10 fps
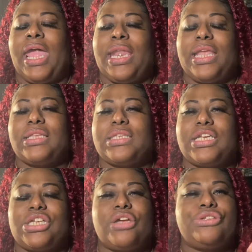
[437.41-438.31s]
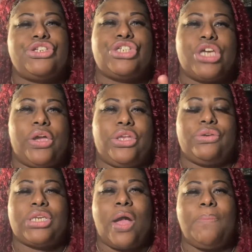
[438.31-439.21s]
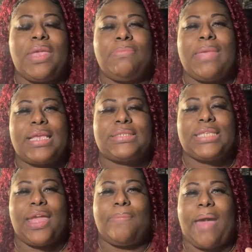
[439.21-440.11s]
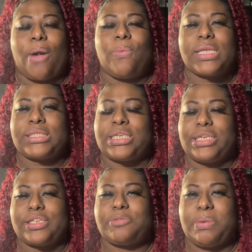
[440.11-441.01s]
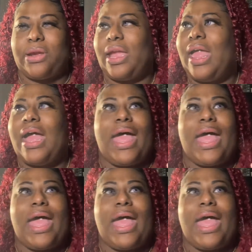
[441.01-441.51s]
And it goes to show you, don't be misled by what's in your spirit.